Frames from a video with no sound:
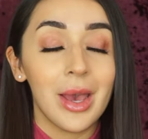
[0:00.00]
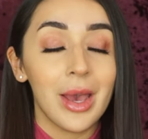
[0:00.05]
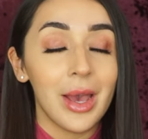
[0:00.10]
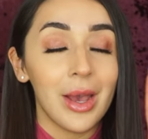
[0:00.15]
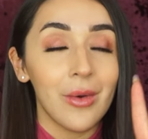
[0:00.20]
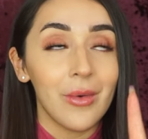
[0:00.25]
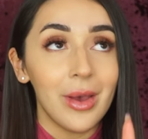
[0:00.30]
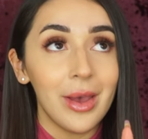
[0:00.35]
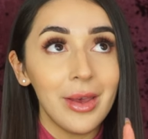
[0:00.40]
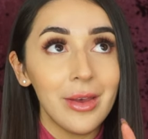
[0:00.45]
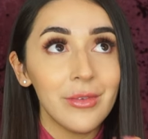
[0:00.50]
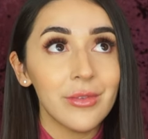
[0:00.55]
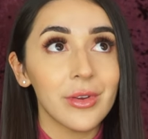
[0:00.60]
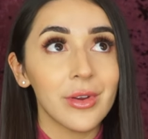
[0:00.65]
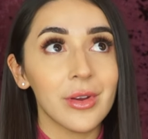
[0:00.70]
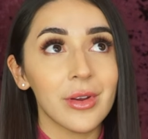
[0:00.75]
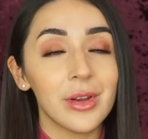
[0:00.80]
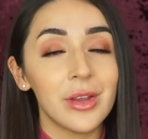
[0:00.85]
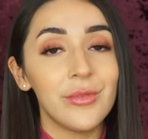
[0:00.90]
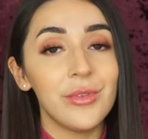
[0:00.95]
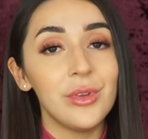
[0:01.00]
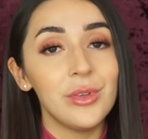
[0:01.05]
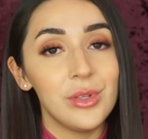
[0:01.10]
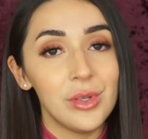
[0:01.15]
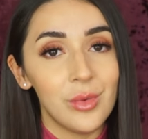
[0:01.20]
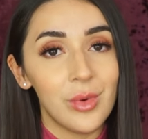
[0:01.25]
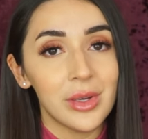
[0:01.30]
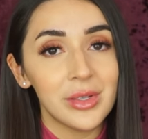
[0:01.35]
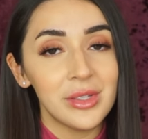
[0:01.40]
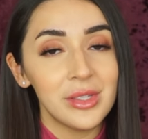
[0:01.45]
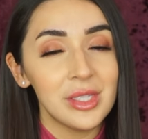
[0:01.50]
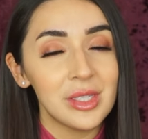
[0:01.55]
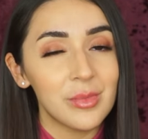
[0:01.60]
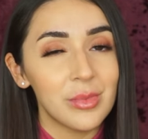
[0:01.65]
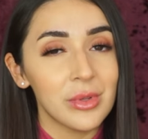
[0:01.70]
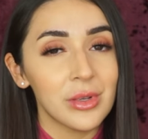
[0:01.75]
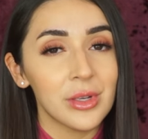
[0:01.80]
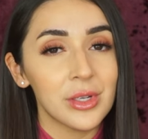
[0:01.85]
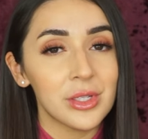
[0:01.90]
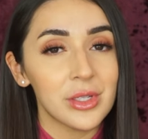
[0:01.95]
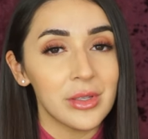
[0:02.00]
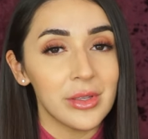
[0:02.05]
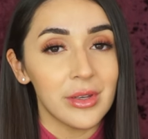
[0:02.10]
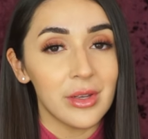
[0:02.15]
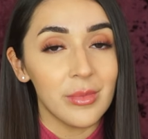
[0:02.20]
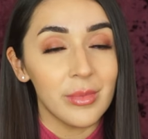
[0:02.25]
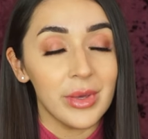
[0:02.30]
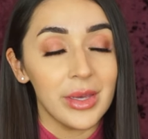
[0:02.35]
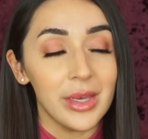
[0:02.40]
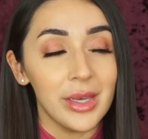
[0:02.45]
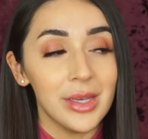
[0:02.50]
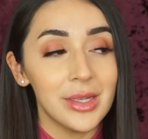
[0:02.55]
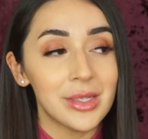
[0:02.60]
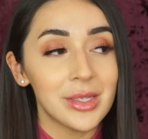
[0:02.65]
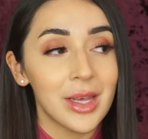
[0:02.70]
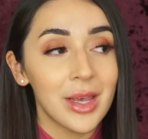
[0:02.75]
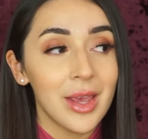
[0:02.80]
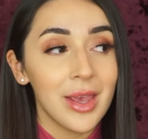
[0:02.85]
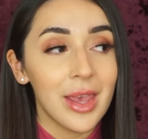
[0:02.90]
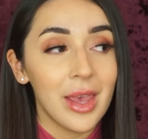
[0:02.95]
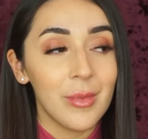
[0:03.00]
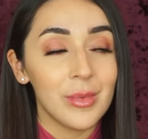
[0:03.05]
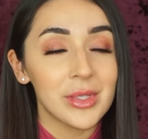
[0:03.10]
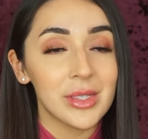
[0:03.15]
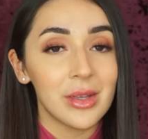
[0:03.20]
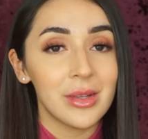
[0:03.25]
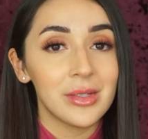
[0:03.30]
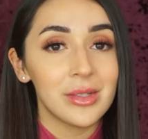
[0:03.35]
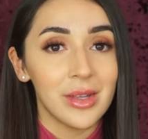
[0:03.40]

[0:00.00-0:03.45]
However, if you do want to splurge a little bit, Amazon